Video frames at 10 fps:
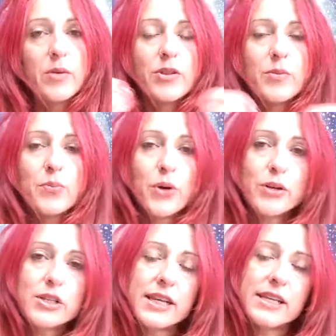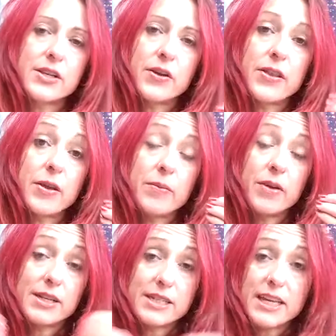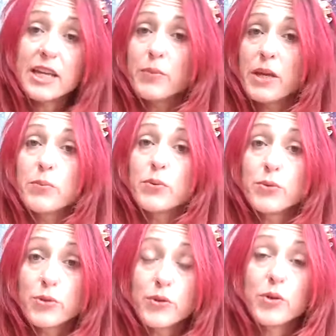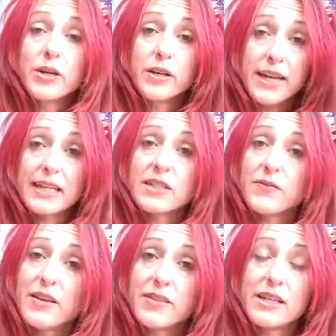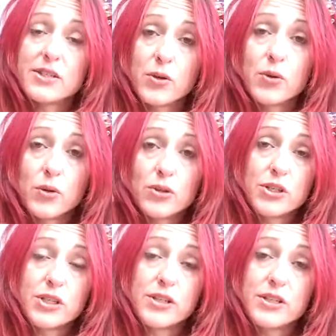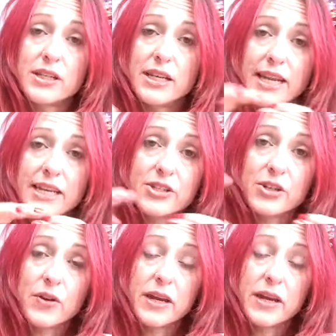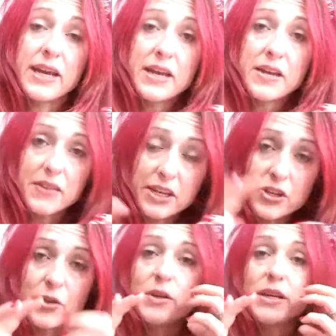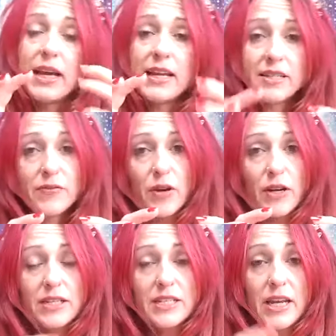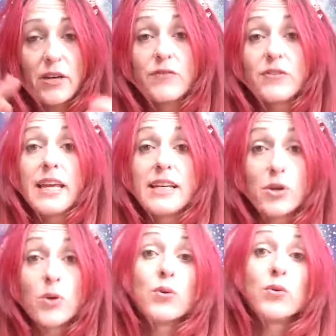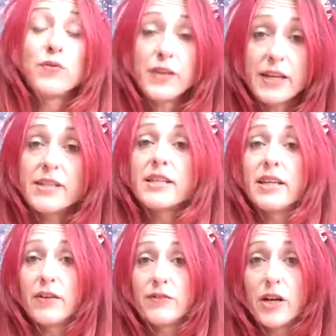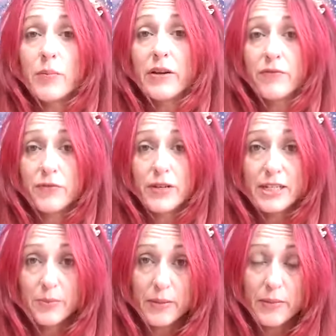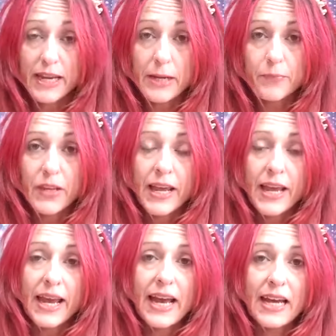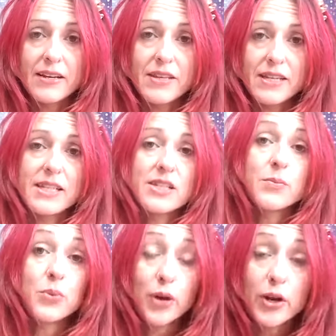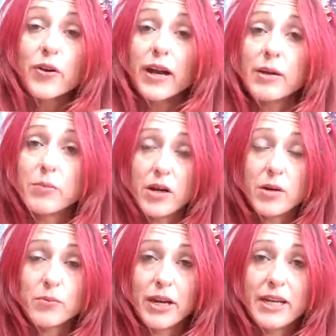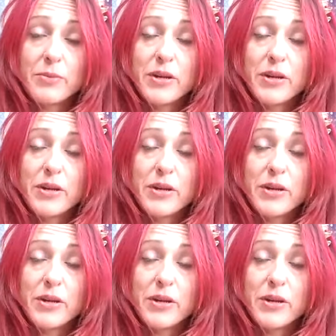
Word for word: But the process that I take people through when I activate their soul consciousness and integrate their human and divine selves is called Fearless, Loved Up, and Free to Be Me. And this is a program upgrade.